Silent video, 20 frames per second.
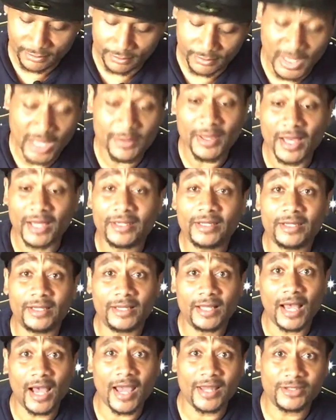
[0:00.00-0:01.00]
Maybe I need a
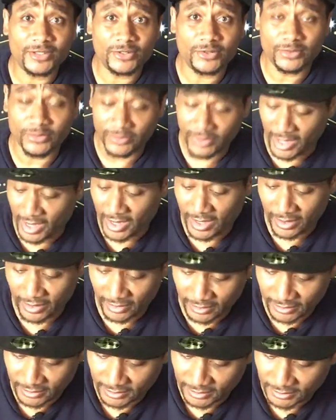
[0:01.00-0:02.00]
guy too,
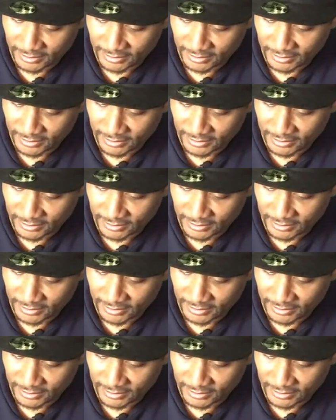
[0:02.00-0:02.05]
okay?